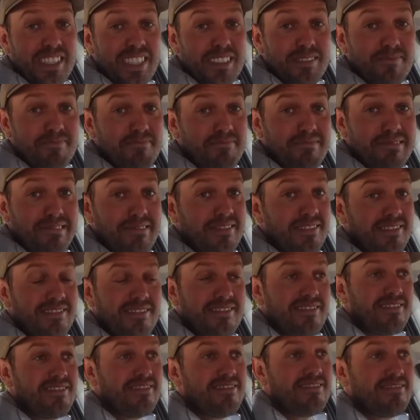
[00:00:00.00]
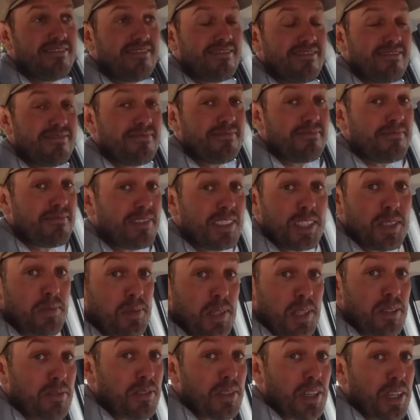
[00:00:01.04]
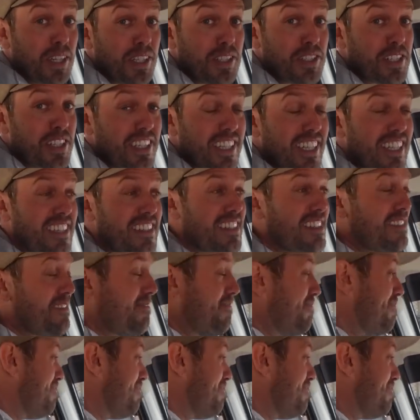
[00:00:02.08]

it. It's a beautiful country, this.